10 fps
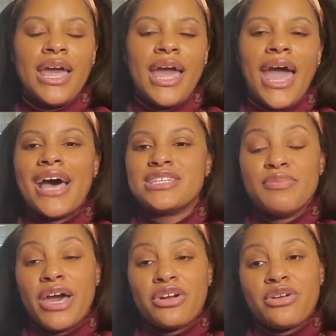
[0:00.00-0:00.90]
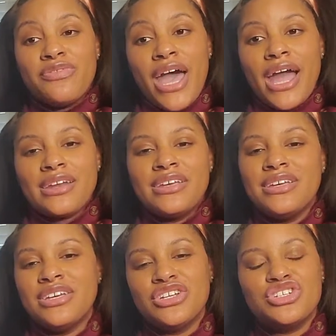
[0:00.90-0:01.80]
As a matter of fact,
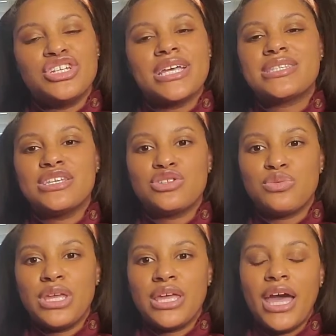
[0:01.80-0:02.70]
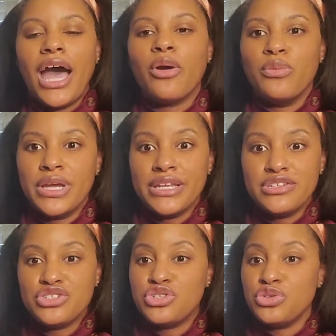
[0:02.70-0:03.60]
just this week I went
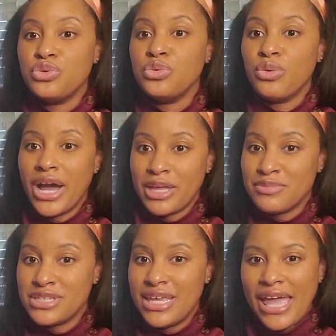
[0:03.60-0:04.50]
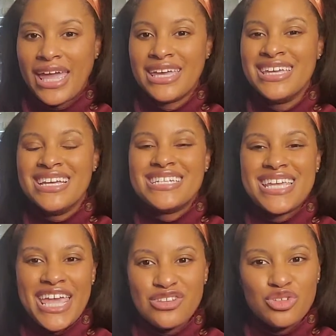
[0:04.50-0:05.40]
to YMCA to
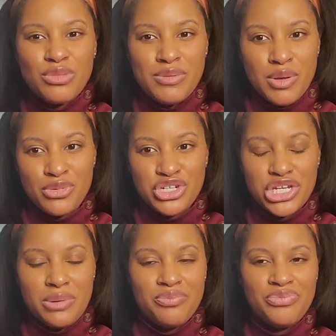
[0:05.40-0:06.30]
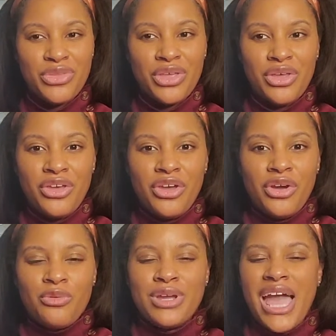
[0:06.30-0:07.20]
cancel my membership.
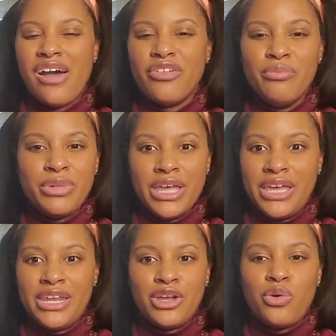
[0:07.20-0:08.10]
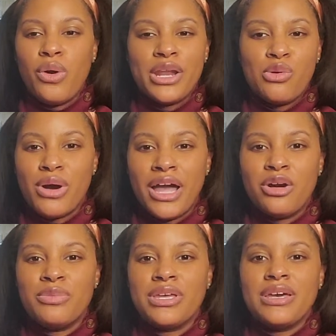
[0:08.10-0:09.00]
We haven't been in quite a while
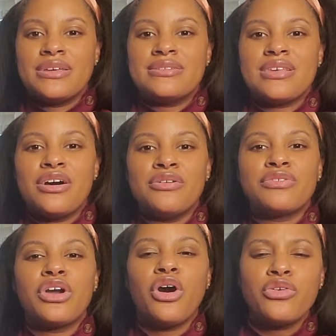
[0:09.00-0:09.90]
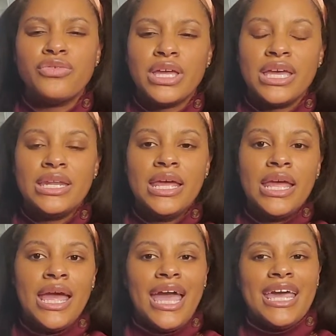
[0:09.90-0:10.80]
because of COVID
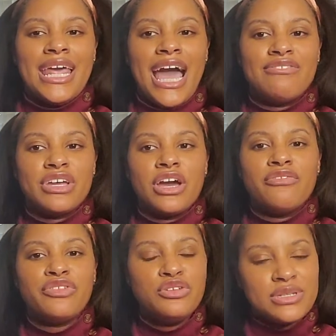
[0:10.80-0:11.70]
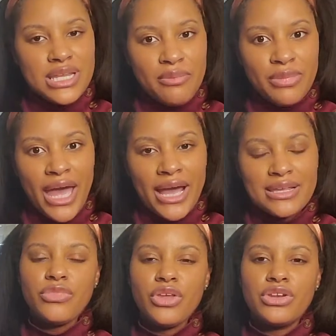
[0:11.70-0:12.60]
and having a few
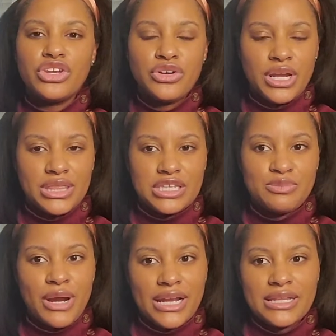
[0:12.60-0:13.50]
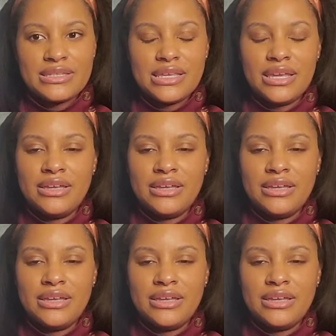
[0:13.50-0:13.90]
setbacks during this pregnancy.